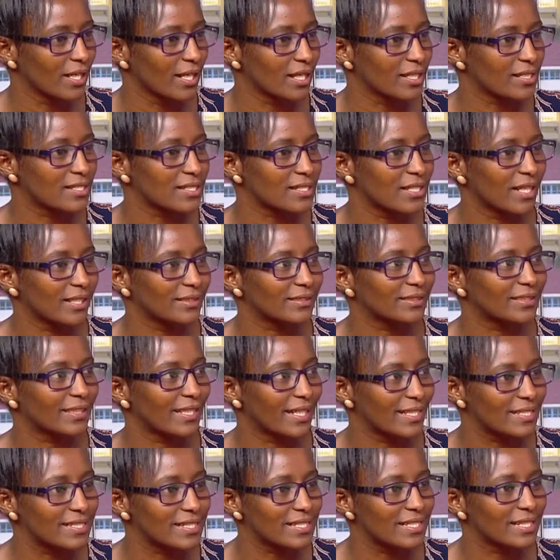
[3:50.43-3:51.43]
it starts
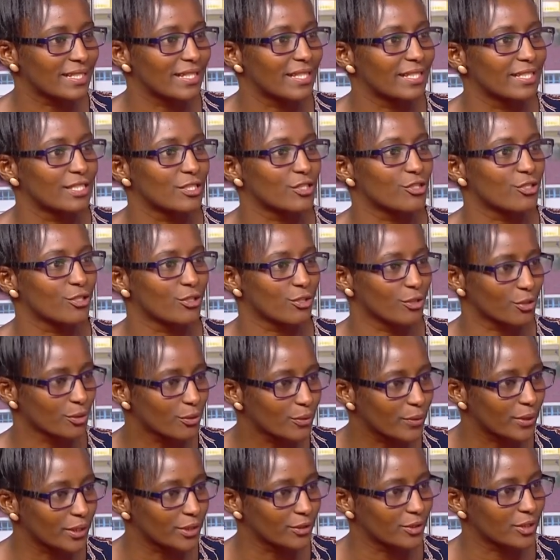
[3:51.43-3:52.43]
getting into
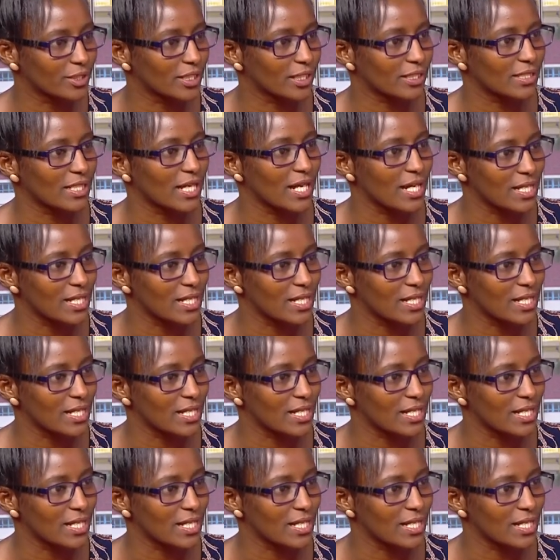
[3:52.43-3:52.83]
you and you start